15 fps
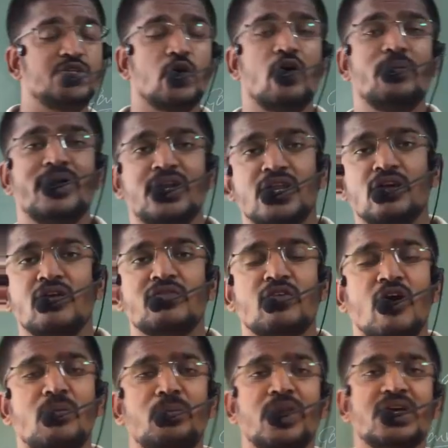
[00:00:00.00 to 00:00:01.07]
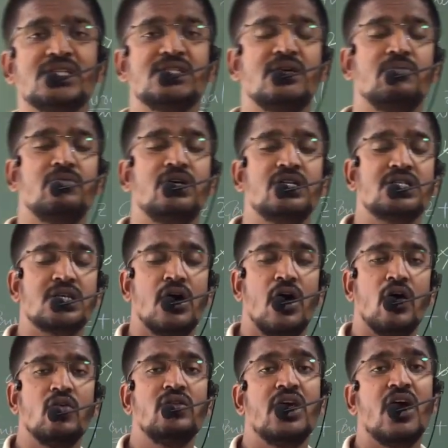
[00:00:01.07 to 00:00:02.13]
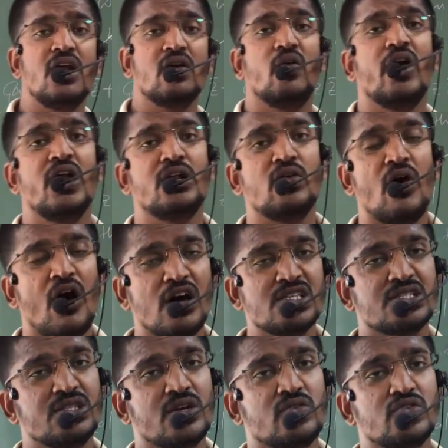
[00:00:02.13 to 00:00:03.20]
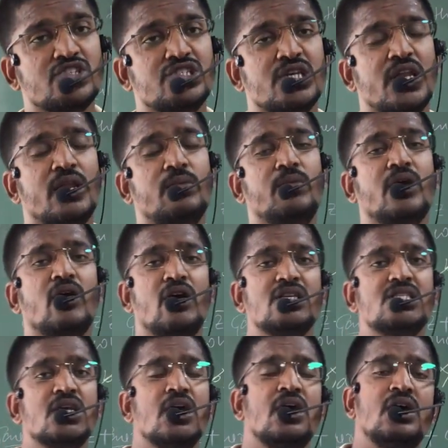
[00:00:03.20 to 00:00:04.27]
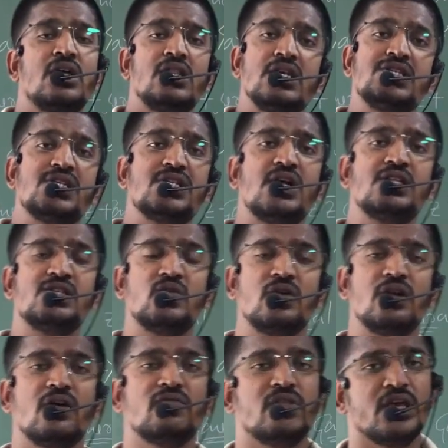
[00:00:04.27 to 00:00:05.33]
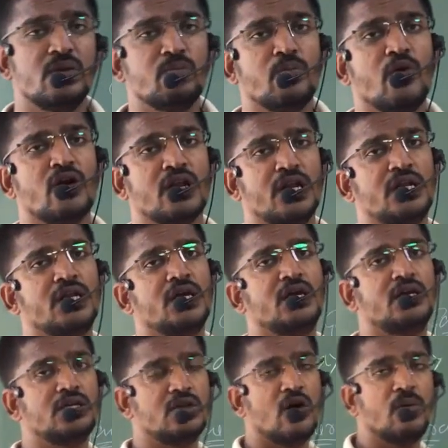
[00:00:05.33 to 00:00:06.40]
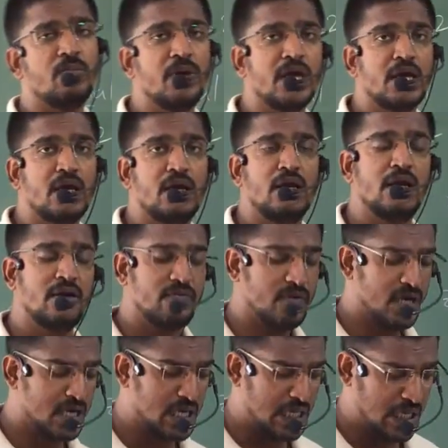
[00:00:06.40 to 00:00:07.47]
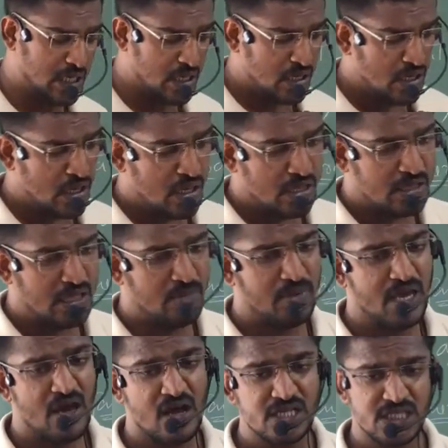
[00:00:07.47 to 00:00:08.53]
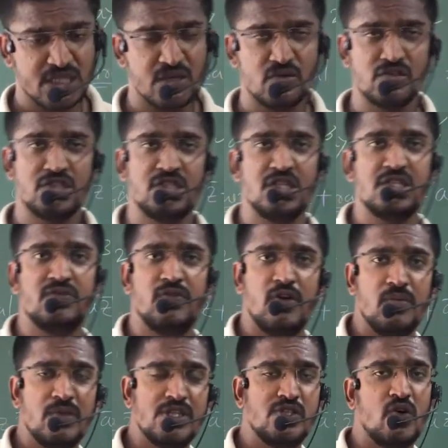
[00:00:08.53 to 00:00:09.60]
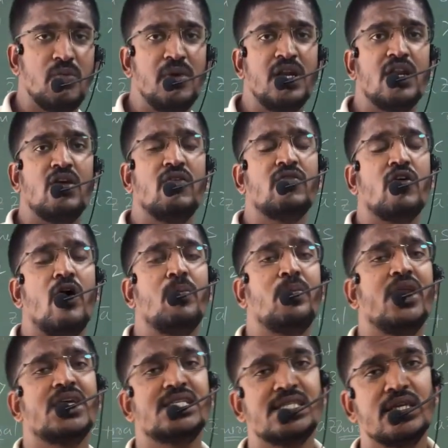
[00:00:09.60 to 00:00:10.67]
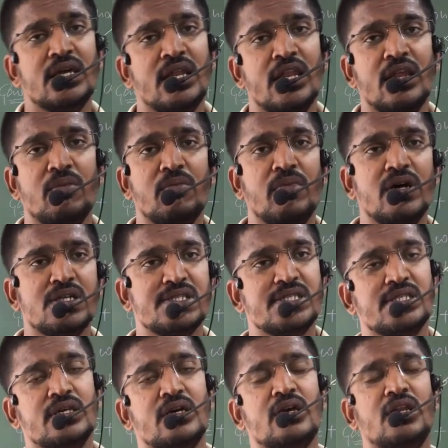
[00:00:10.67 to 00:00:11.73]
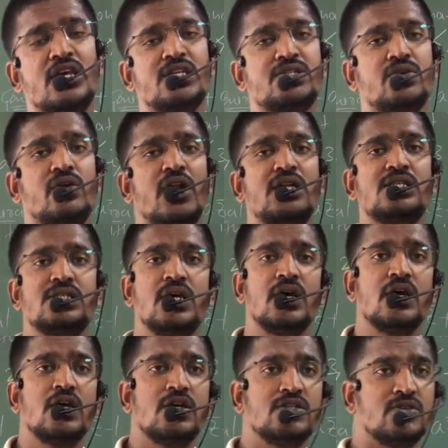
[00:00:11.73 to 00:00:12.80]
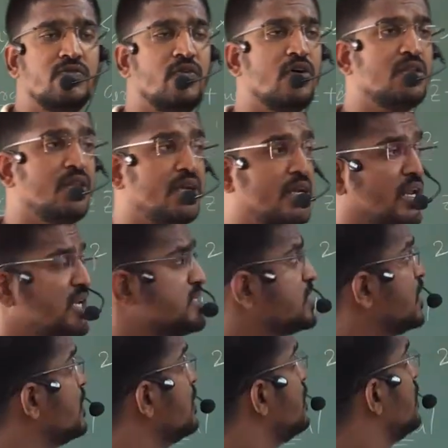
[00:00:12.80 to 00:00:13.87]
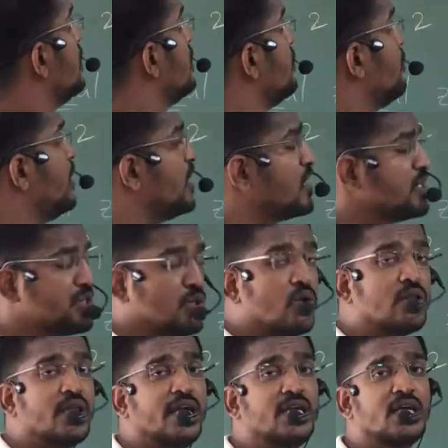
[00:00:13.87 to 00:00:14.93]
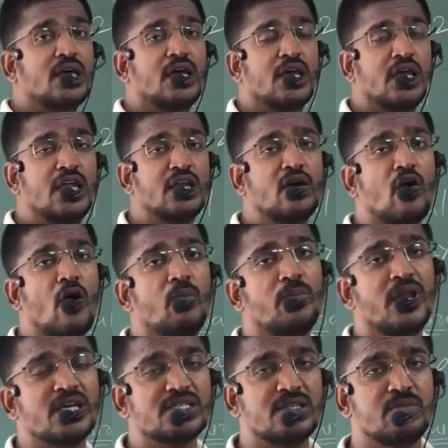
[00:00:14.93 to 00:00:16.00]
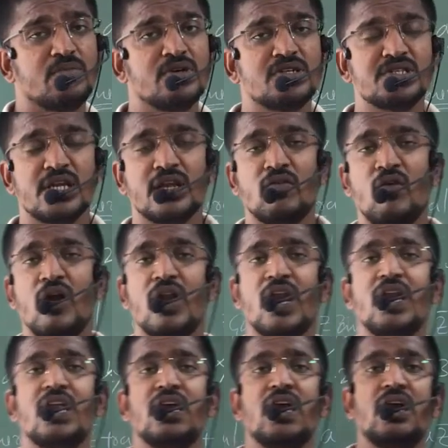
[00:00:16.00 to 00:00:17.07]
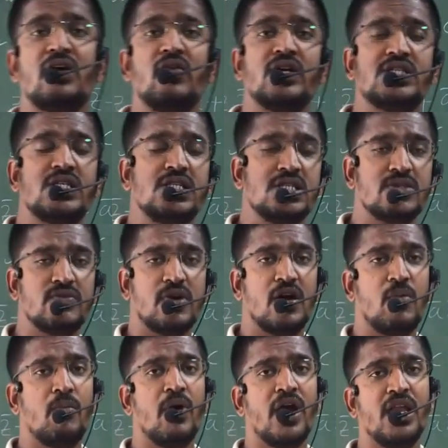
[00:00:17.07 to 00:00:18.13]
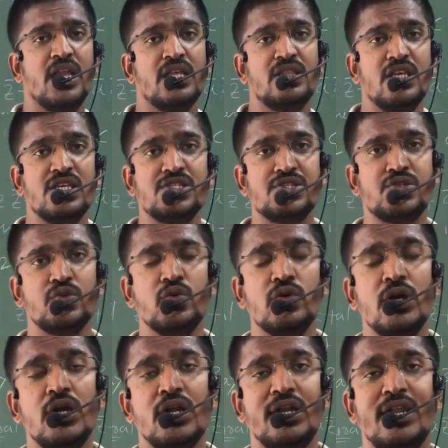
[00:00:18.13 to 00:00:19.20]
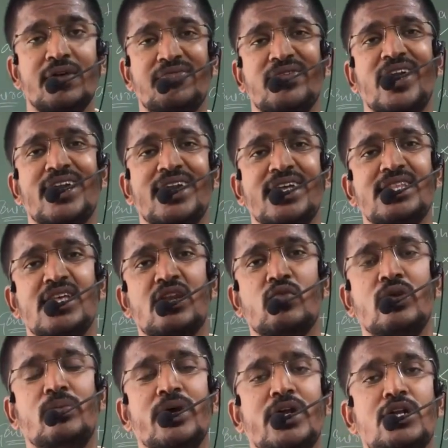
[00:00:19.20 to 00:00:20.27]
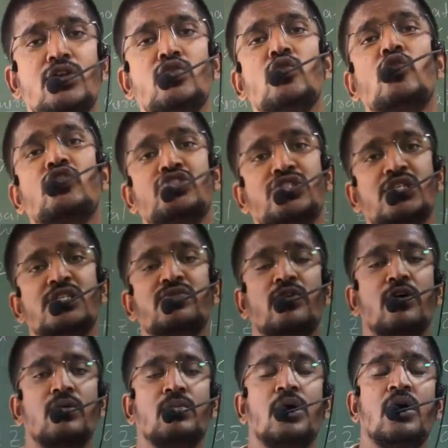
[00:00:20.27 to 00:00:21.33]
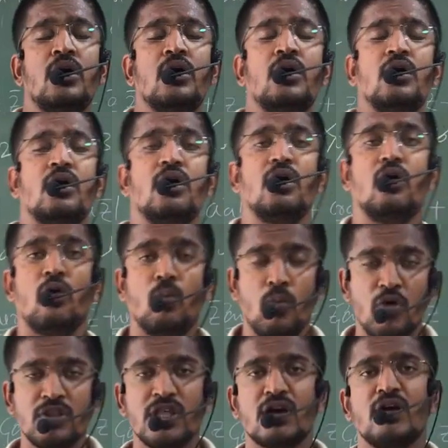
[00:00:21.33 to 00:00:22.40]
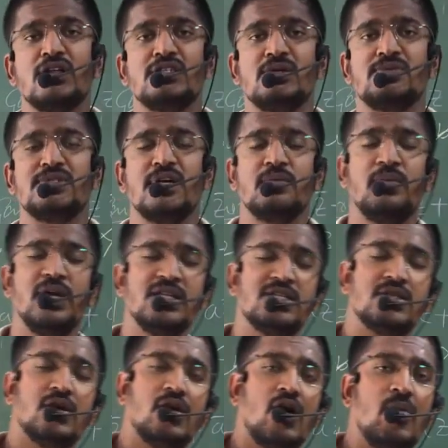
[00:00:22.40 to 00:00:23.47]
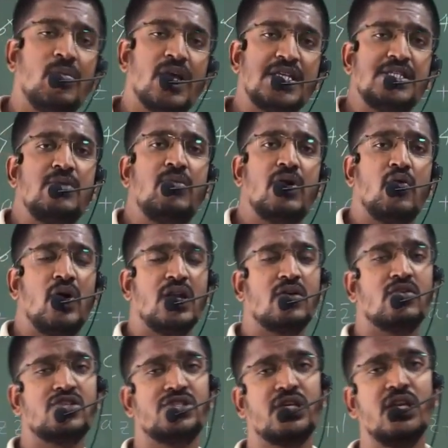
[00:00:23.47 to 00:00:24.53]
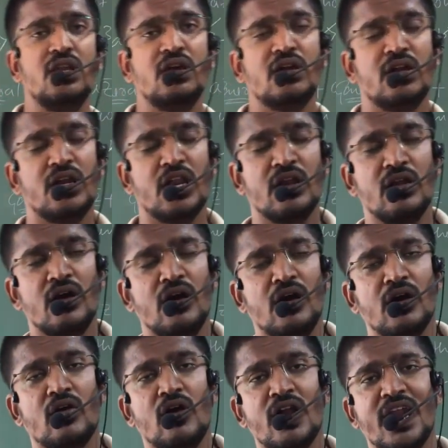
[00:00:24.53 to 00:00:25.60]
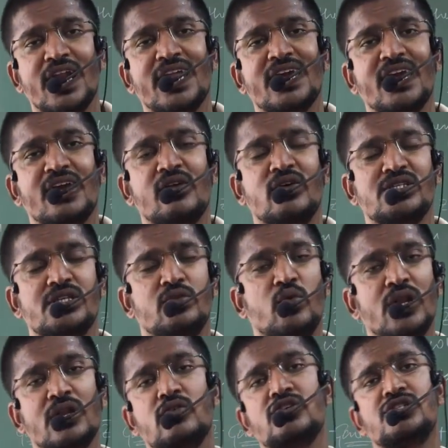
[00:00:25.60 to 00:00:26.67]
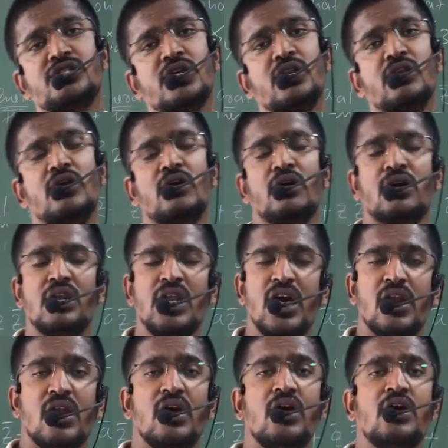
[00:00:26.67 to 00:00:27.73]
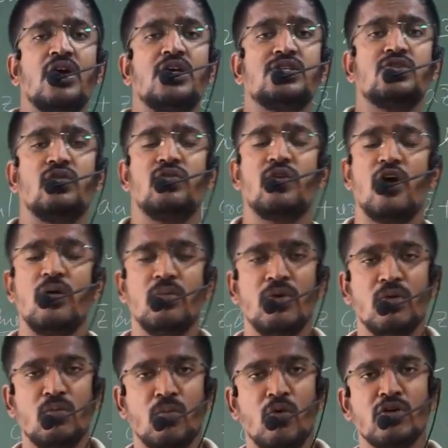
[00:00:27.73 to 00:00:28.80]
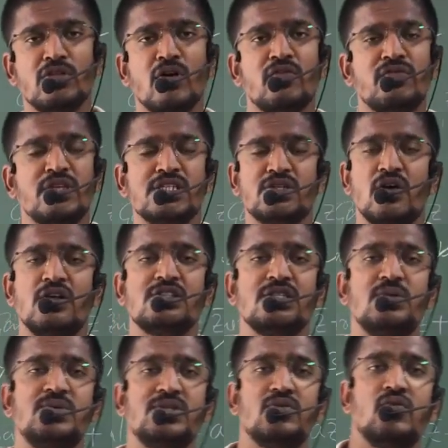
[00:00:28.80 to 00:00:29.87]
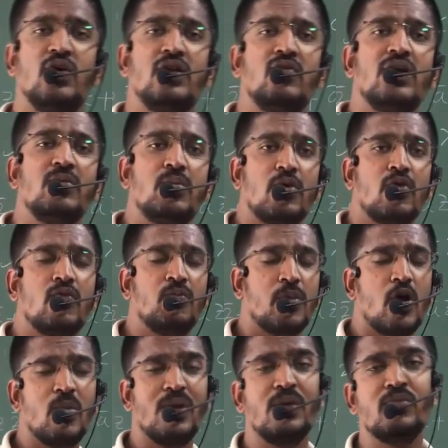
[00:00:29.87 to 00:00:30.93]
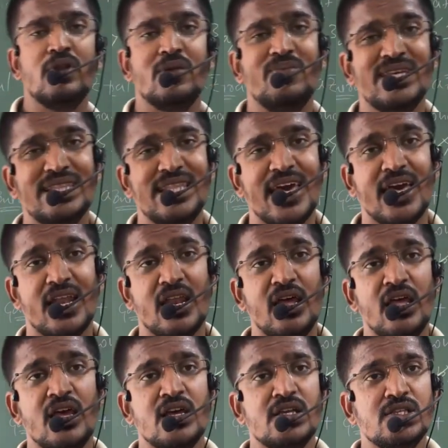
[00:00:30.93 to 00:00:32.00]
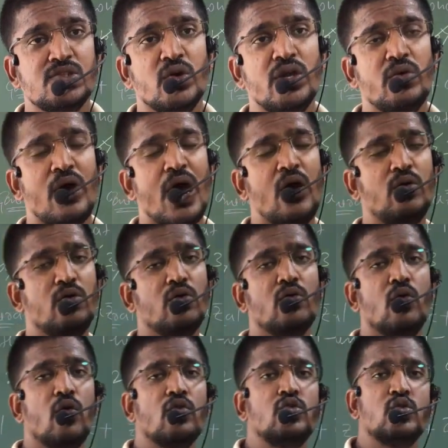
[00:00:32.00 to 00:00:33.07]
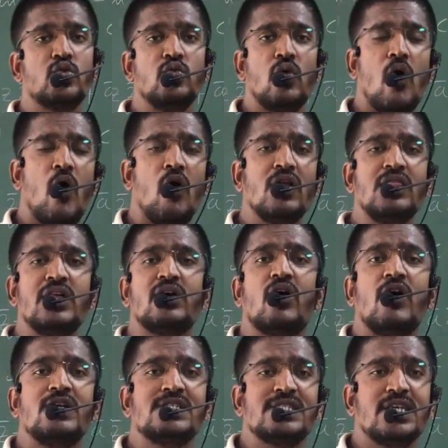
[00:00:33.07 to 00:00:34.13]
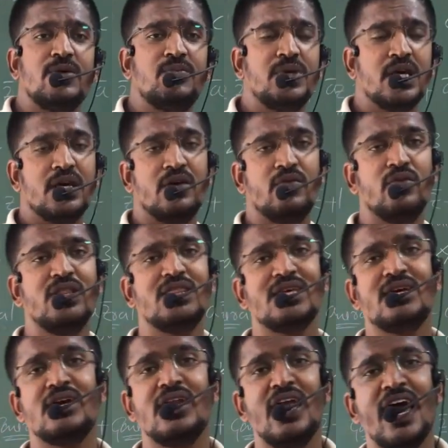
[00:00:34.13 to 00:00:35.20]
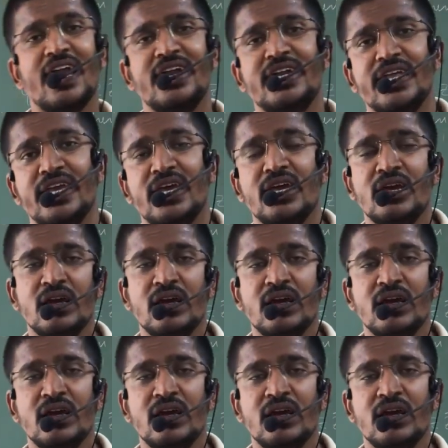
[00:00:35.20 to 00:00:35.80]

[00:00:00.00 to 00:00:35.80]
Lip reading: geometry of complex numbers, how they are going to ask the question, because this is also one of the important topic. Definitely they may ask the questions from the geometry of complex numbers. Clear, students? So for that reason, make sure that in complex numbers and quadratic equations, combining these two, definitely there will be 2 questions from both the concepts. That means complex number 1 question, quadratic equation 1 question. Clear? So from both of these concepts, one problem will be there. So you have to go through all the concept with clarity.